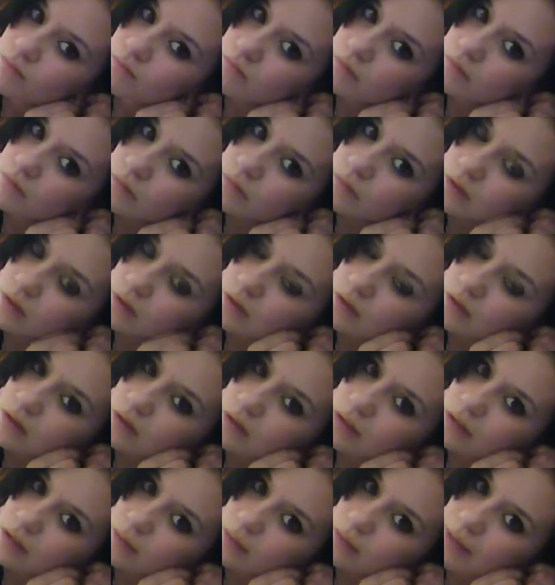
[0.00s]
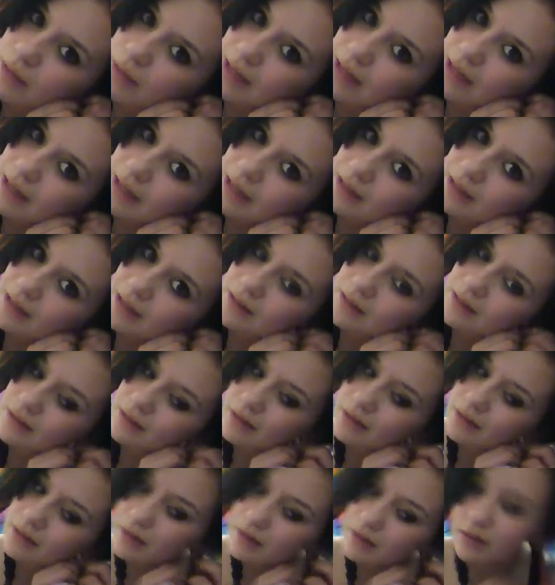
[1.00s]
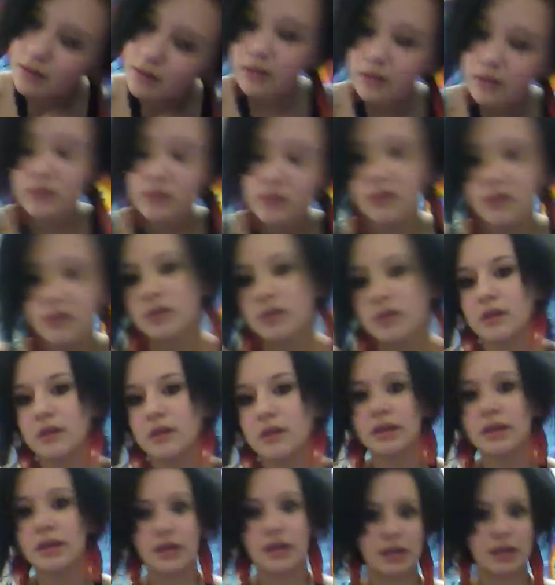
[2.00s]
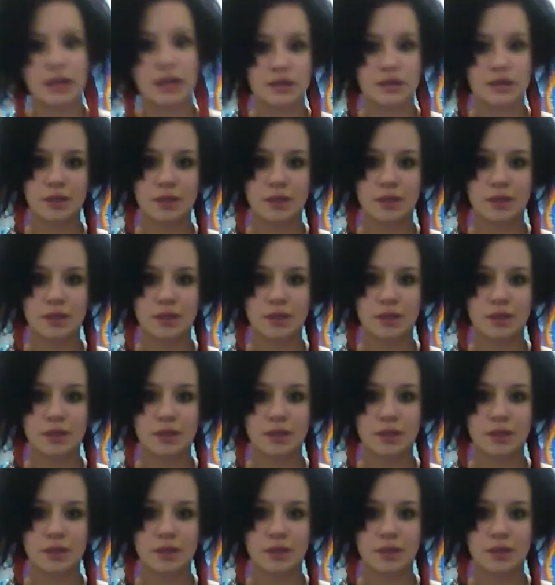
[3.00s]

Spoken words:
it's not like they're bad. And